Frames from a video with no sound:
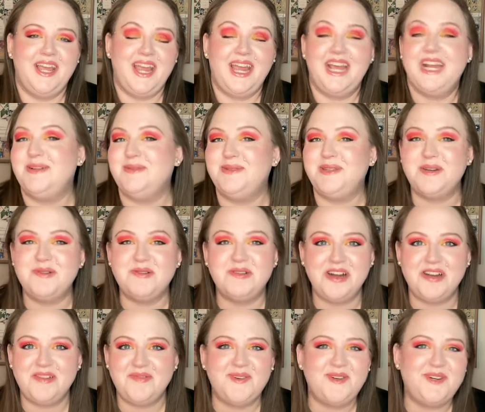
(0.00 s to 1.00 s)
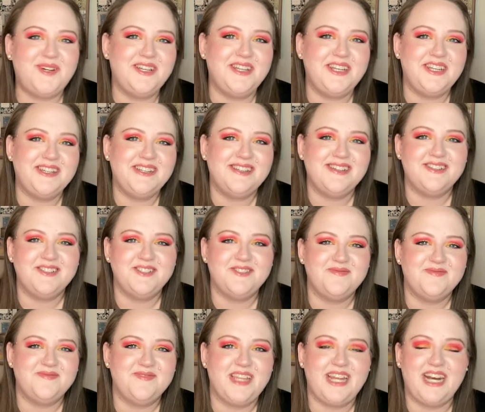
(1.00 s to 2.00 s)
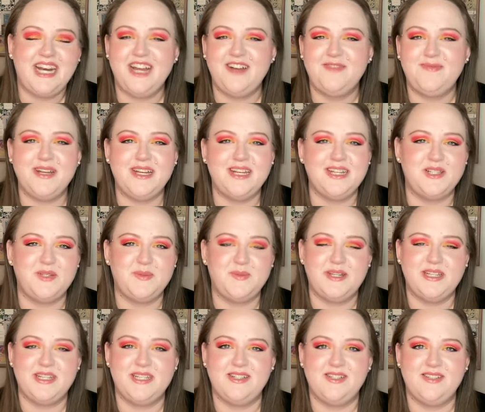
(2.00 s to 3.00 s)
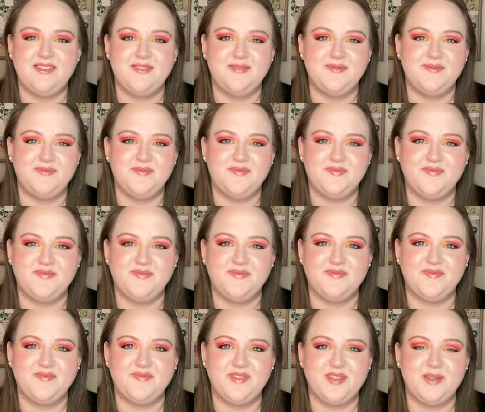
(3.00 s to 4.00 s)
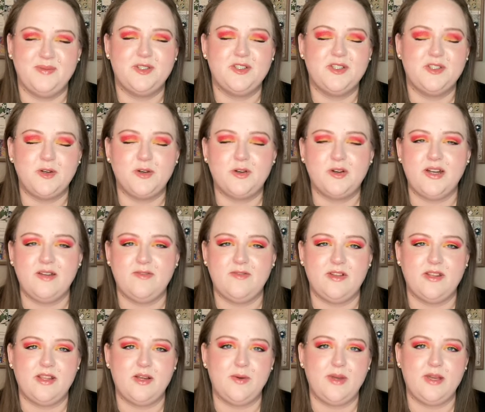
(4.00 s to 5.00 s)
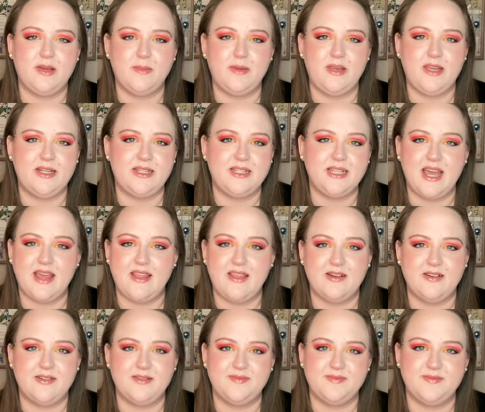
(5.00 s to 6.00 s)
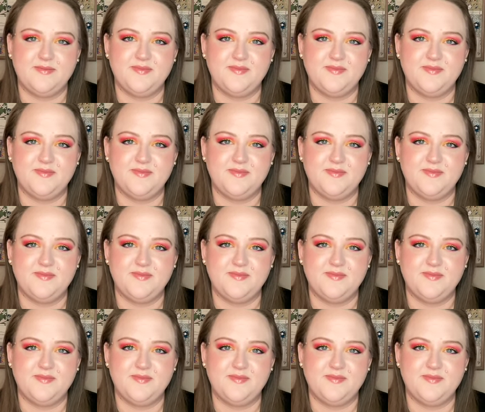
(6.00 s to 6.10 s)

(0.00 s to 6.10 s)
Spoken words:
And I'm so grateful that I have my husband. I'm so grateful that we can be together.